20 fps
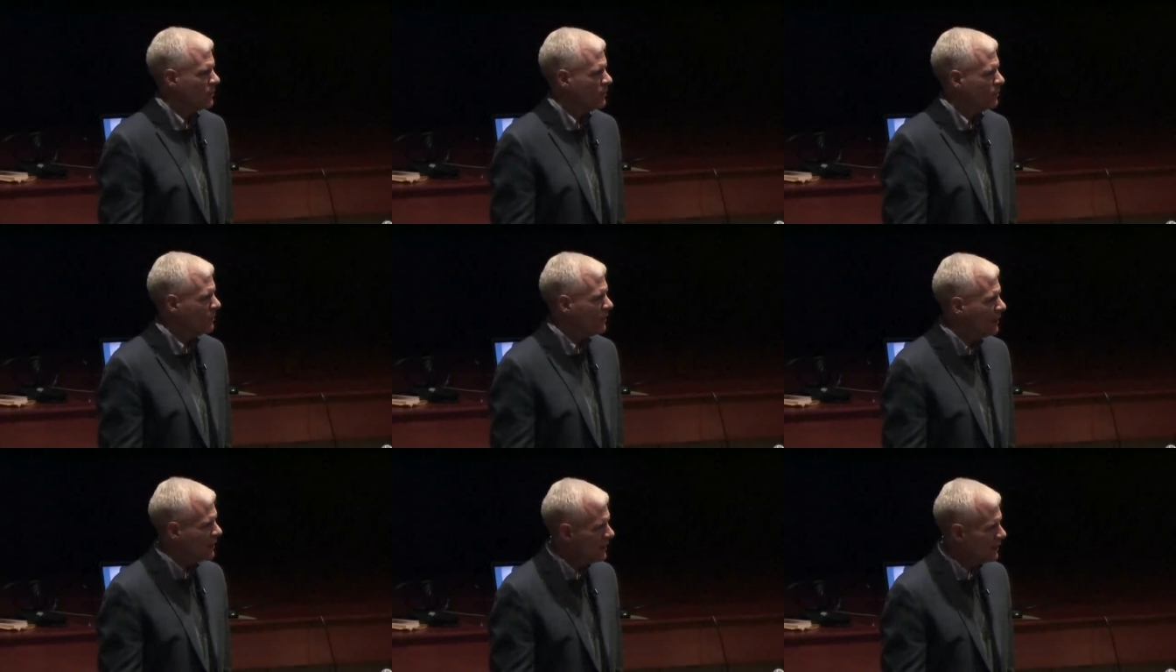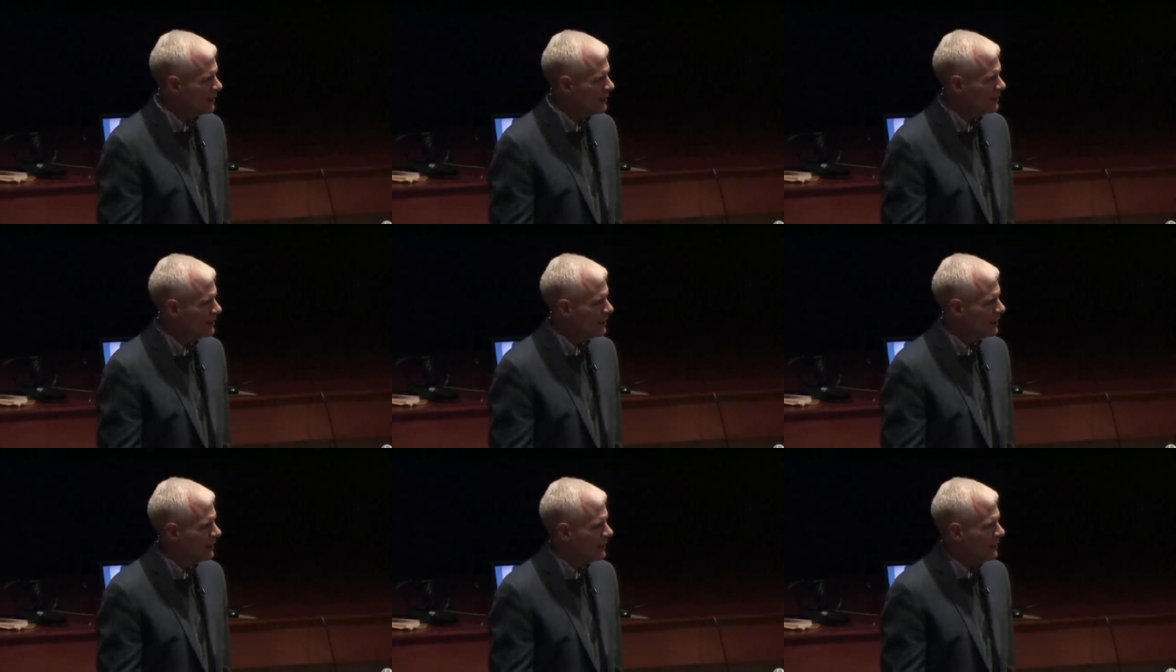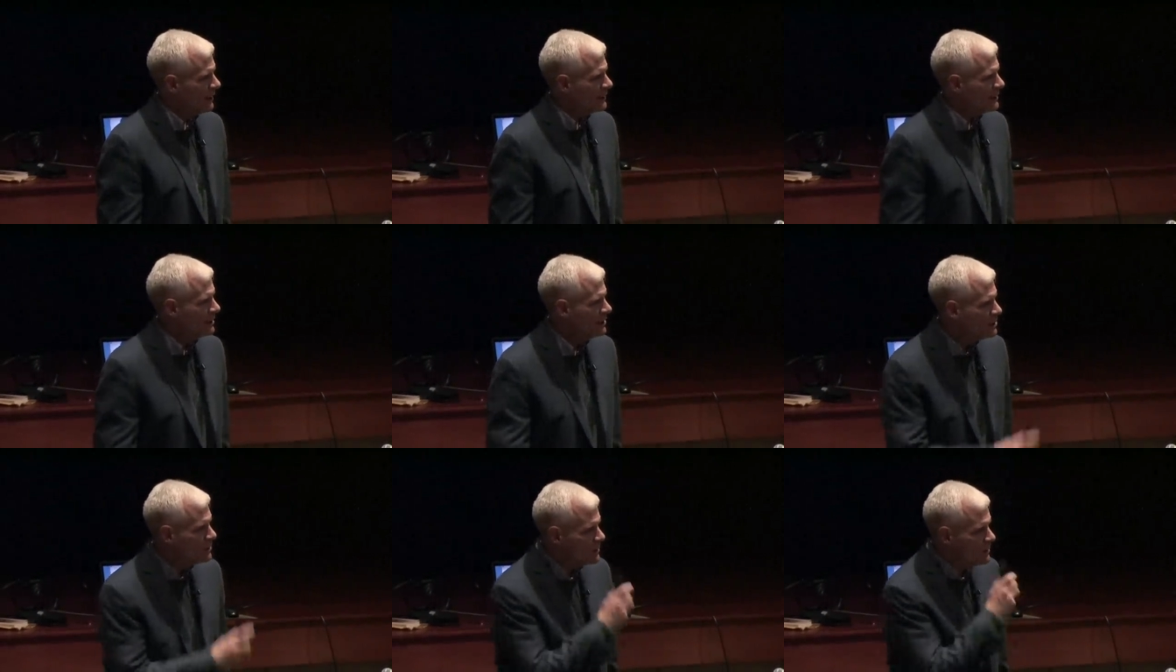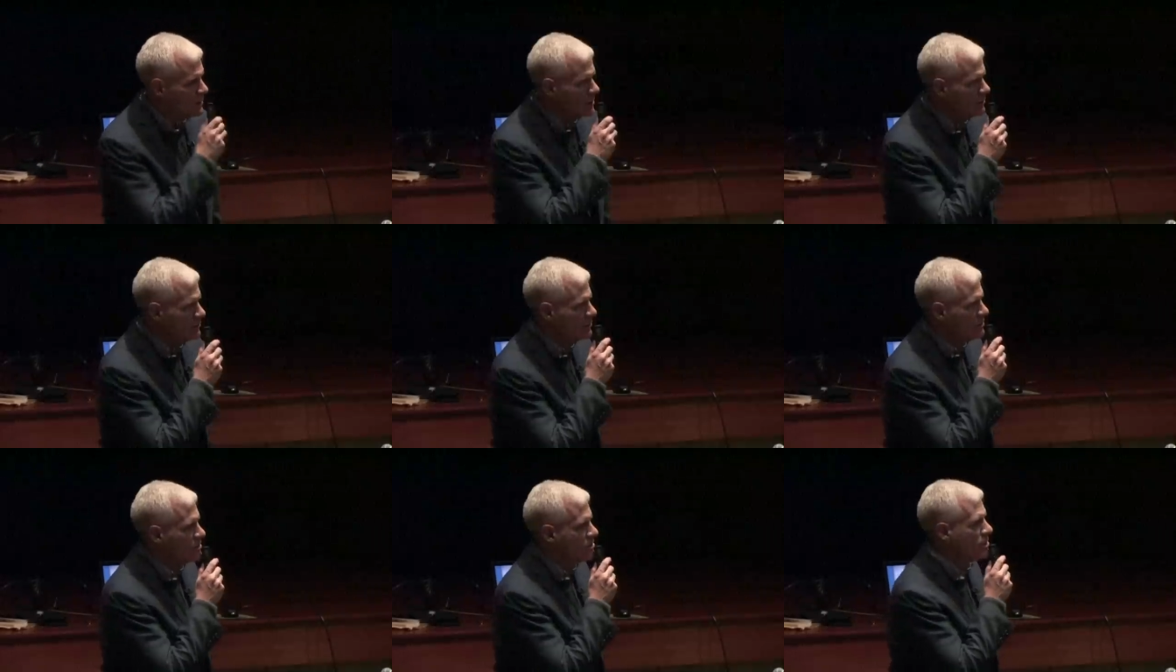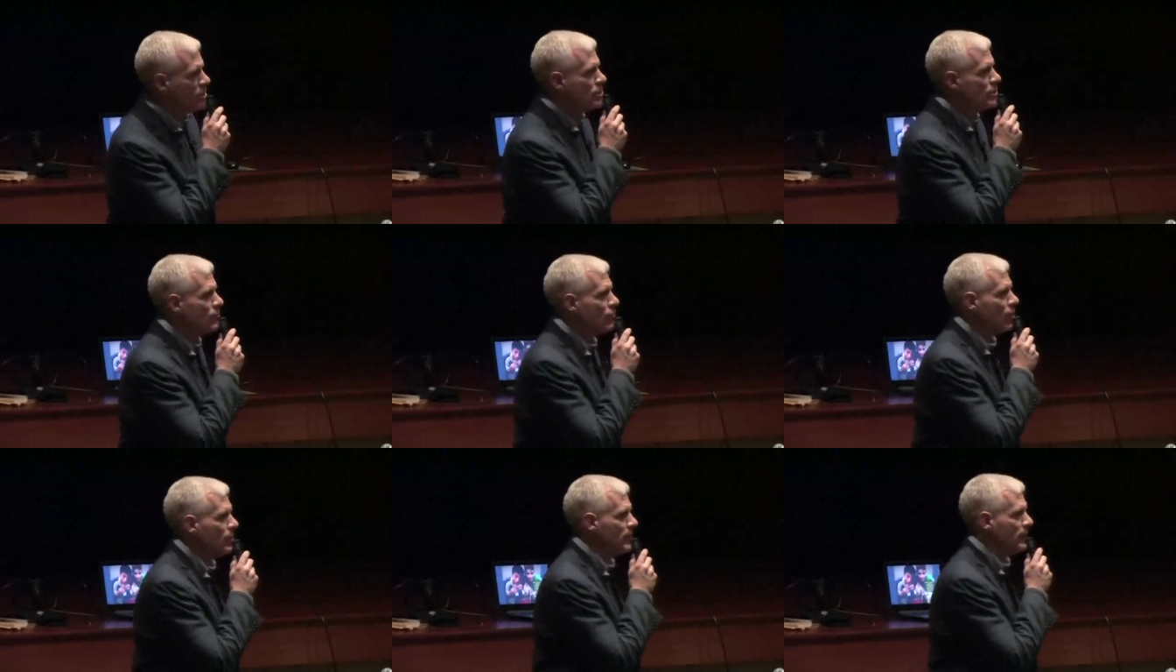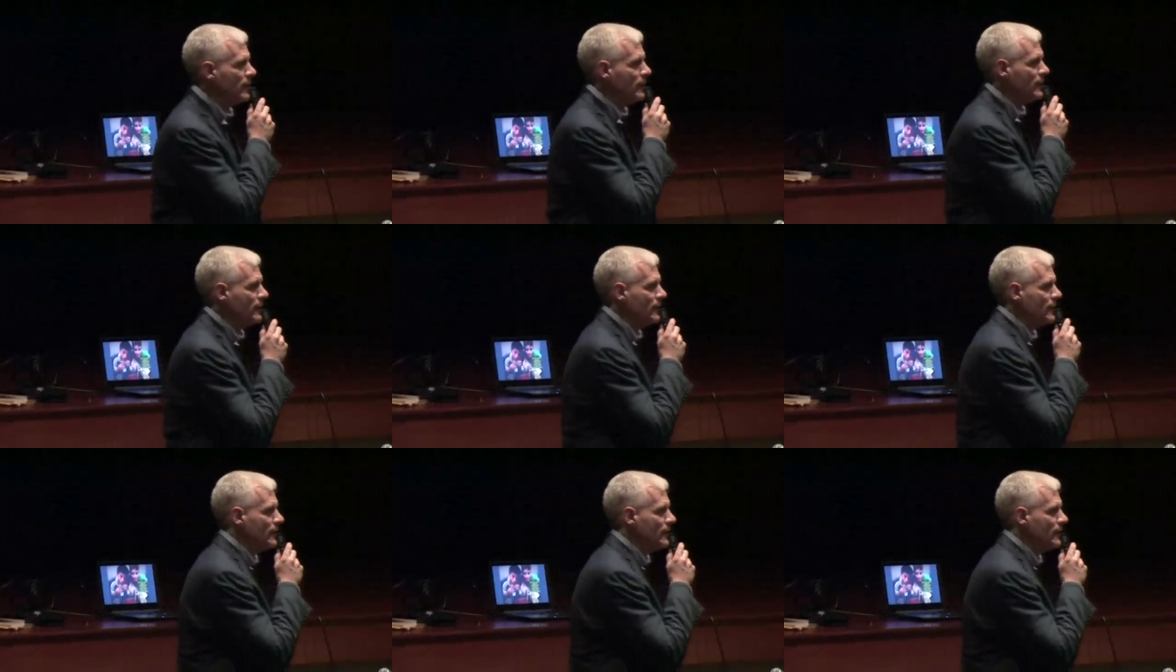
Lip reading: What? Can you interview the teacher for me?